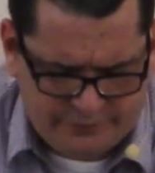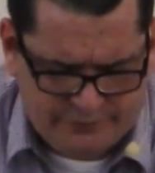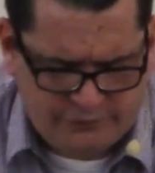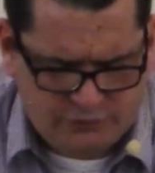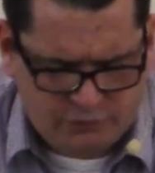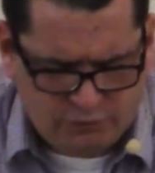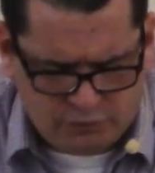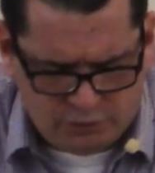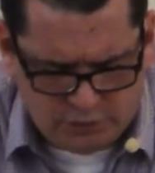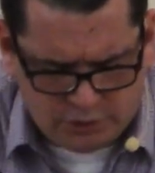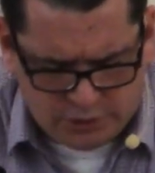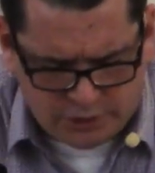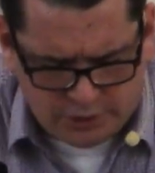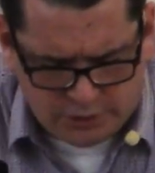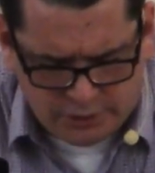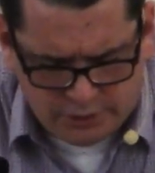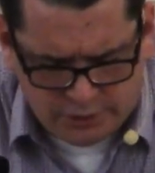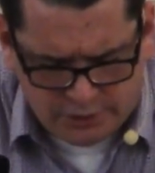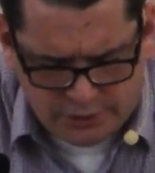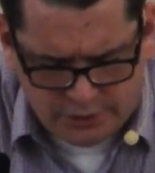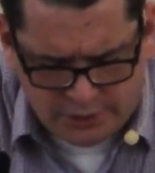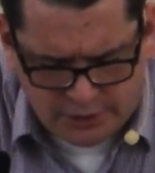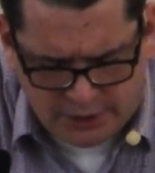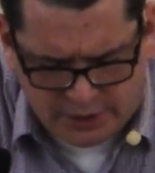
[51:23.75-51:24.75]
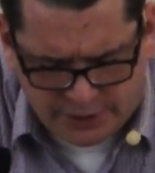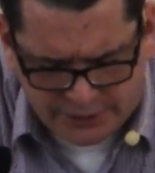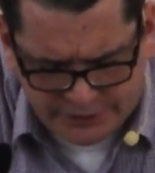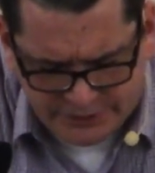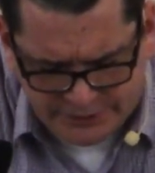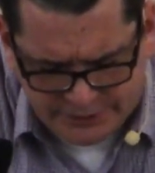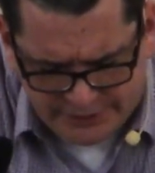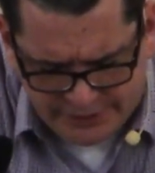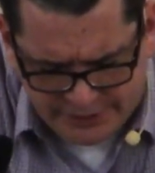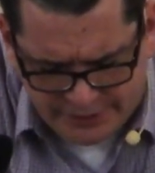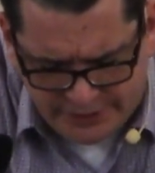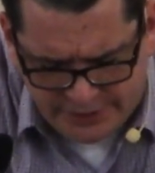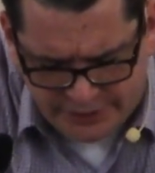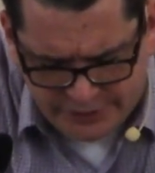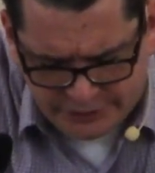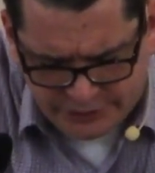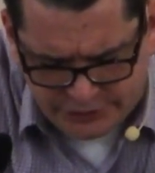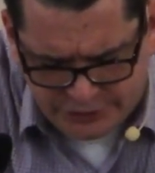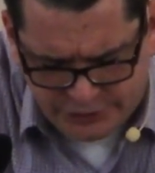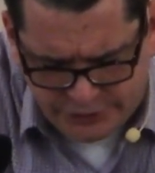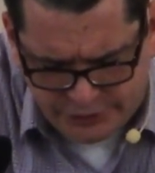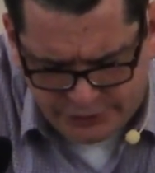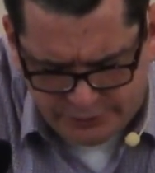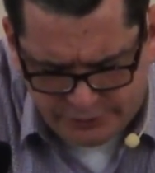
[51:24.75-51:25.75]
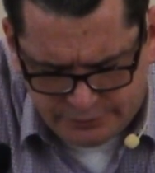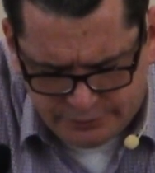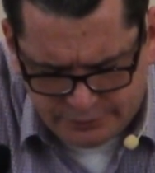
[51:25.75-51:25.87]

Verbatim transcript: for our sin against you.